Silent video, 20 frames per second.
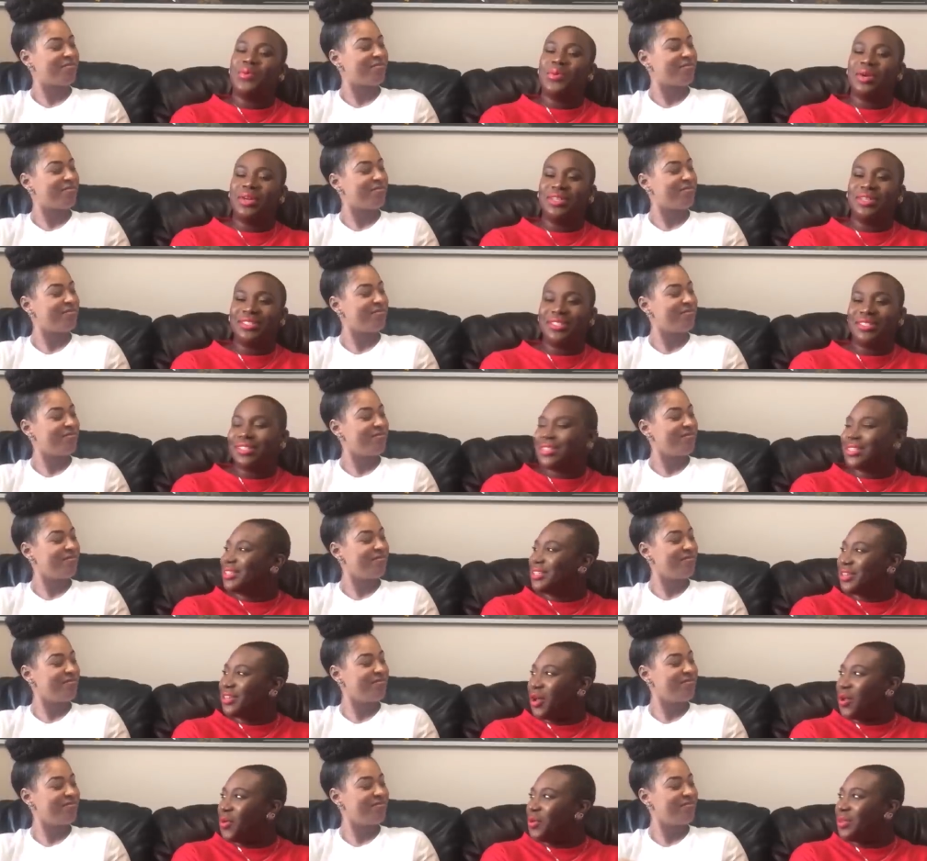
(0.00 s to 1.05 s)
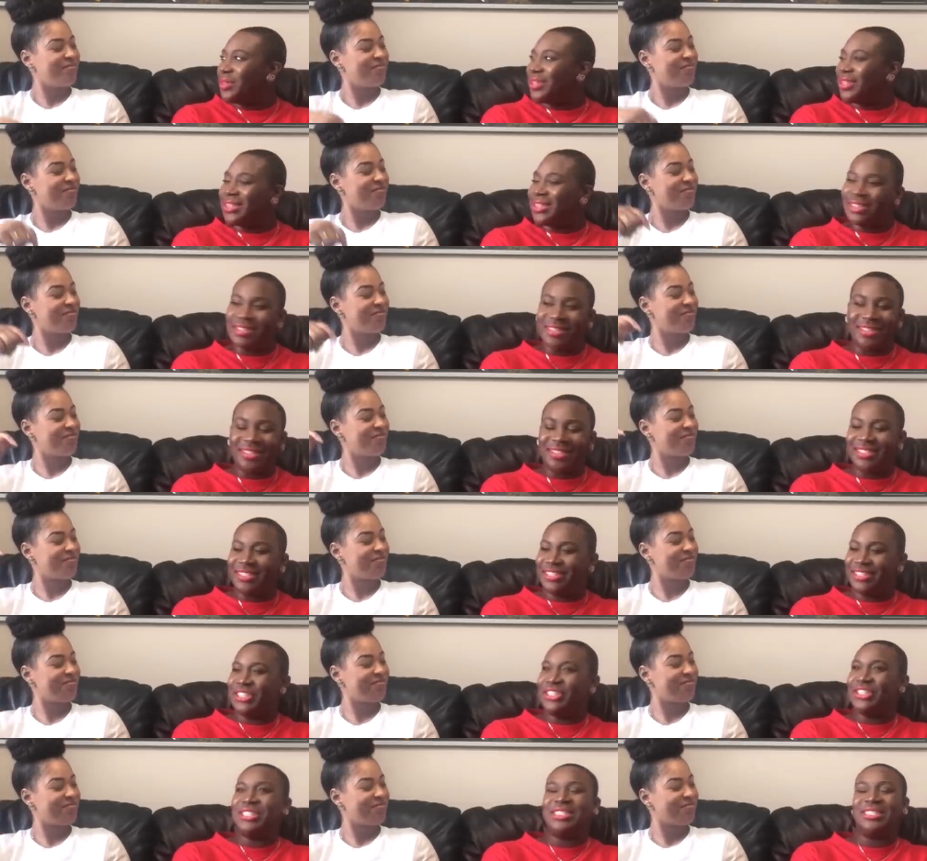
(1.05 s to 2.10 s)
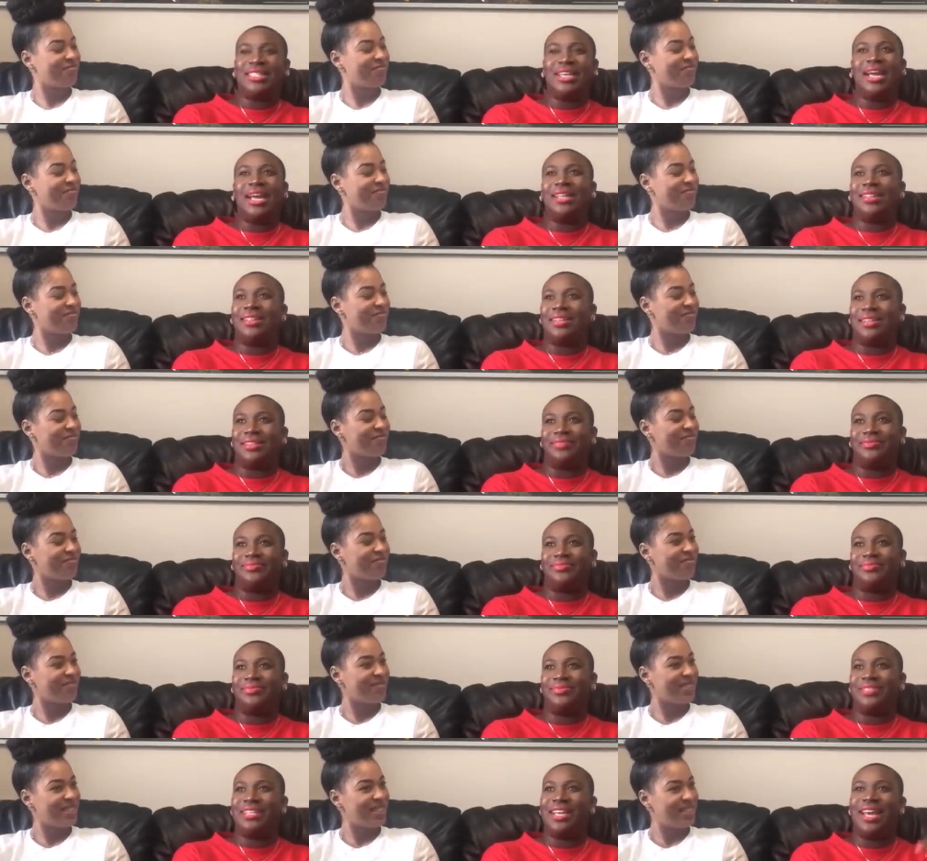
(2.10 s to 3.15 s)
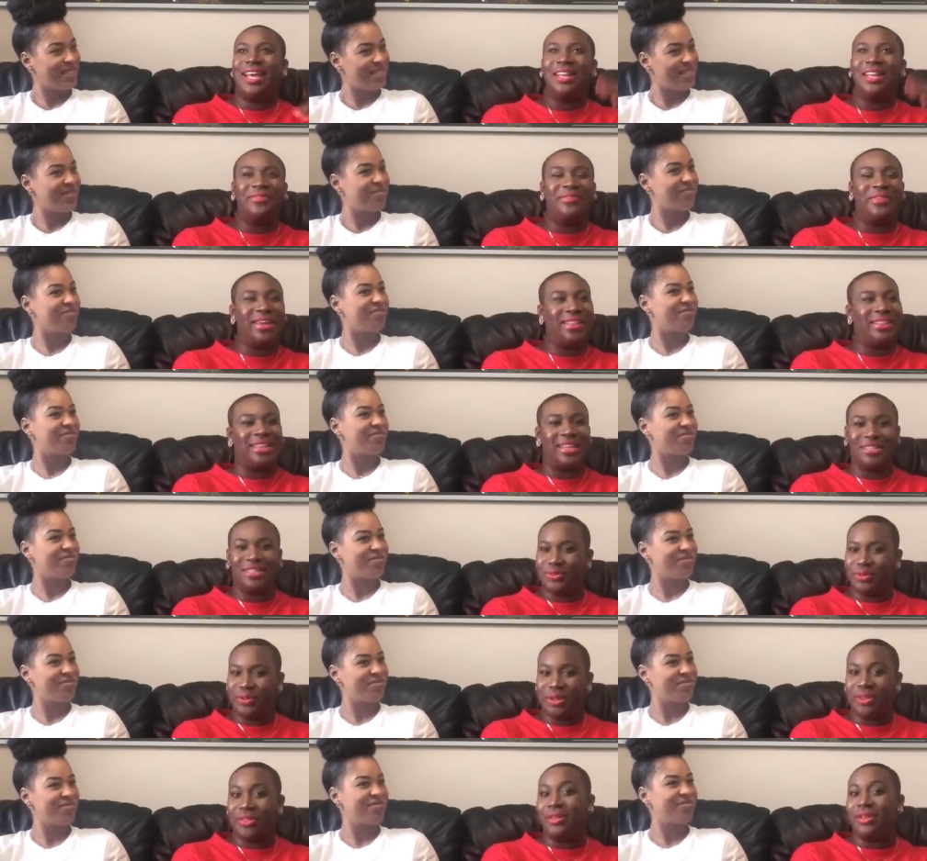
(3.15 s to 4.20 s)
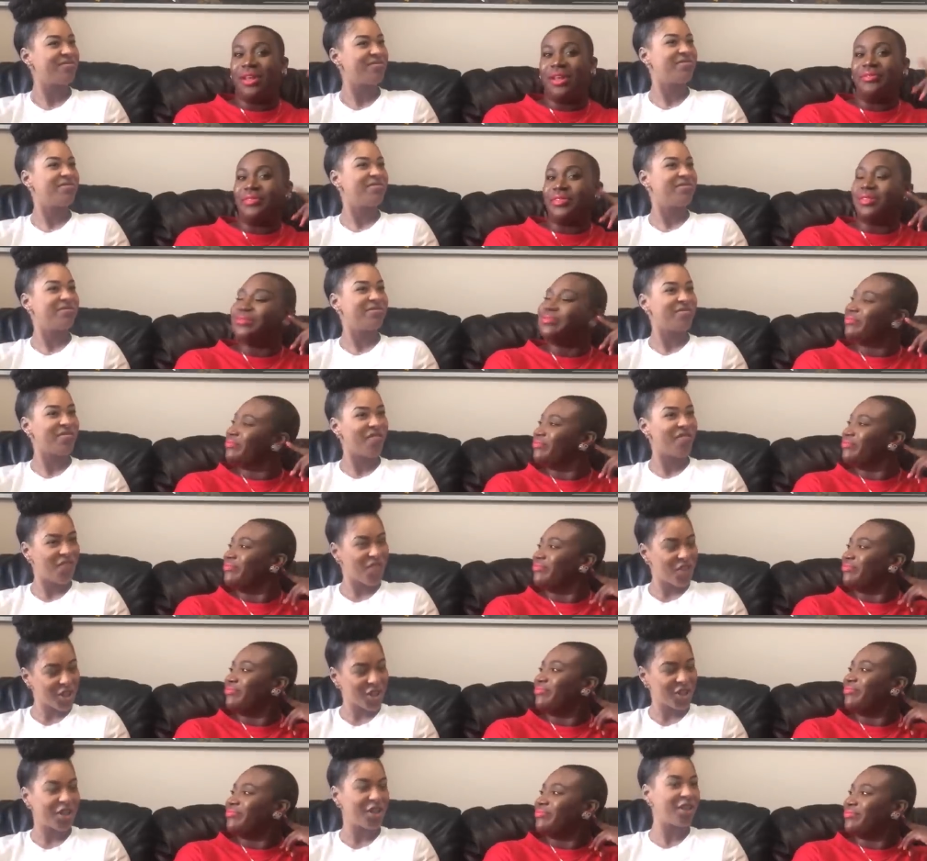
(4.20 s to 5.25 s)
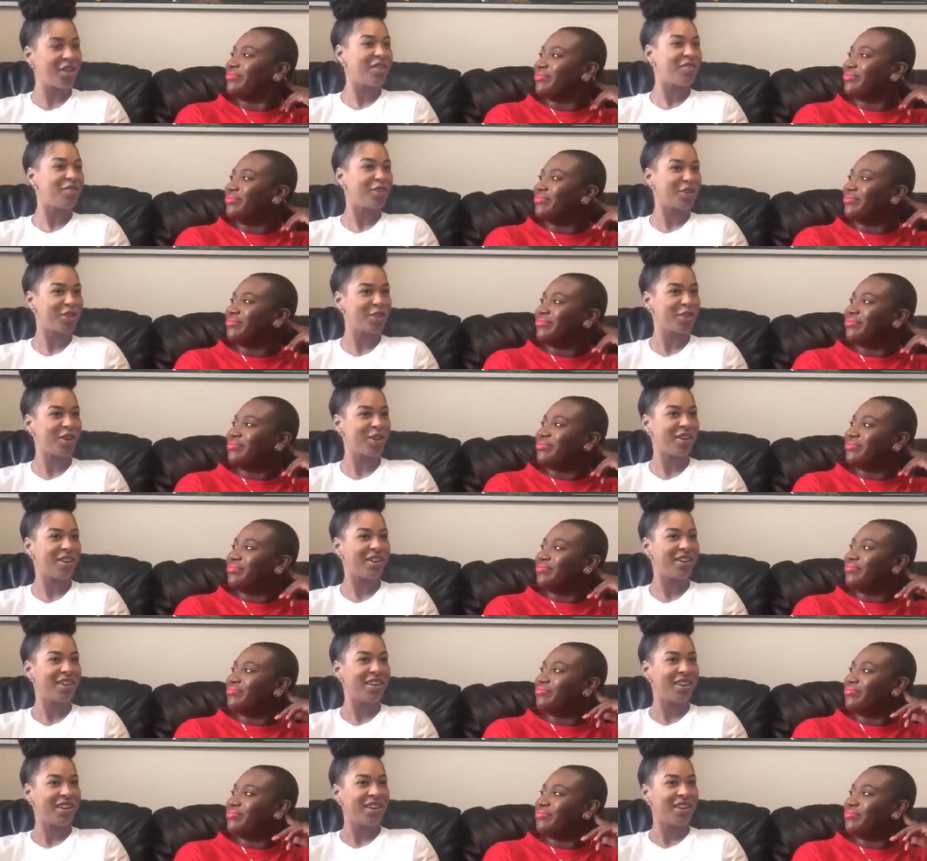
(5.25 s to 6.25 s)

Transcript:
Speaker 1: We're just going to go with the interior design thing to elevate that to another level.
Speaker 2: For sure. For sure.